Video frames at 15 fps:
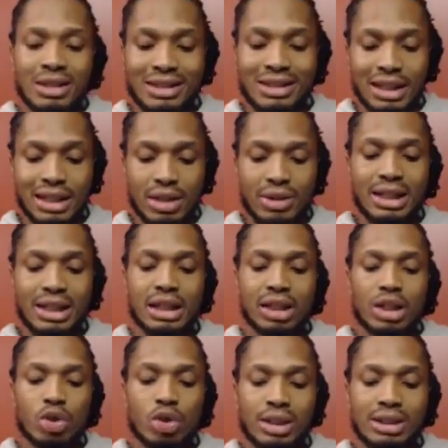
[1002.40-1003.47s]
Dairy
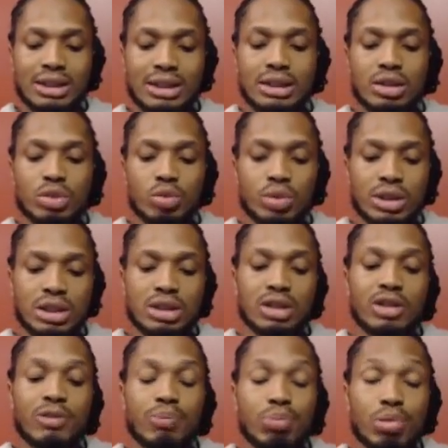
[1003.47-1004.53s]
increases the risk
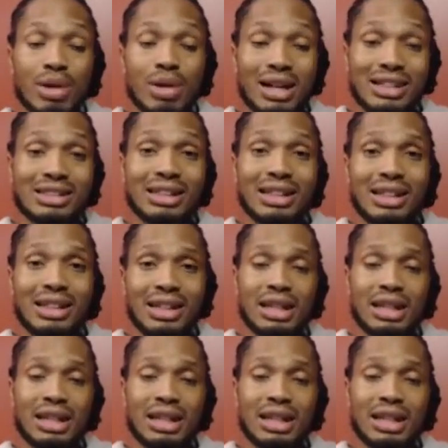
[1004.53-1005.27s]
of prostate